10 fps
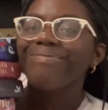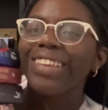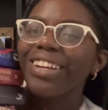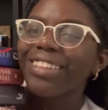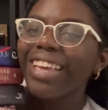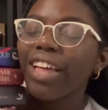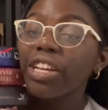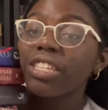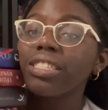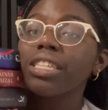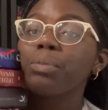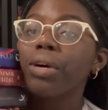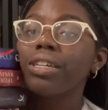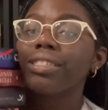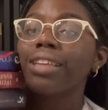Here are the other 6
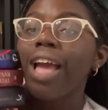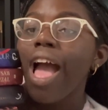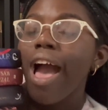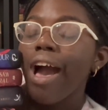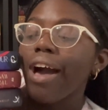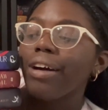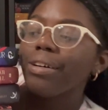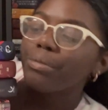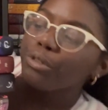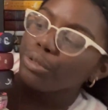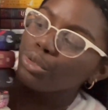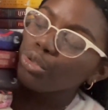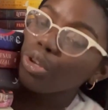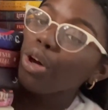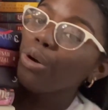books.
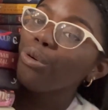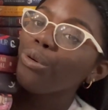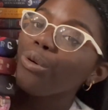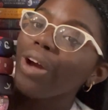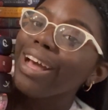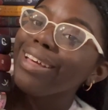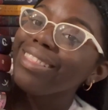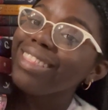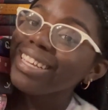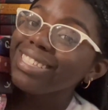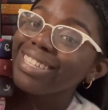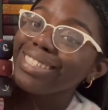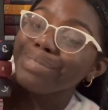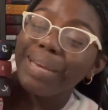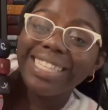So this
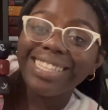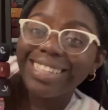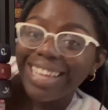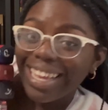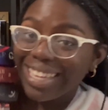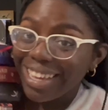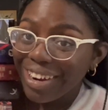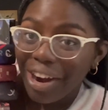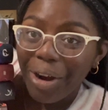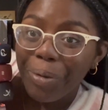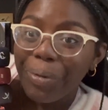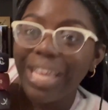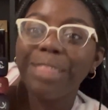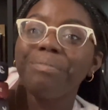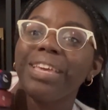is basically a year
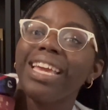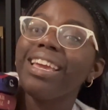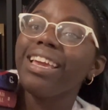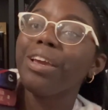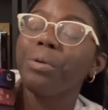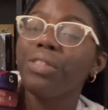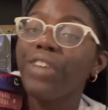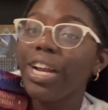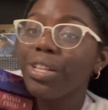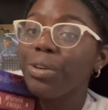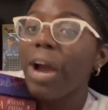with me with FairyLoot.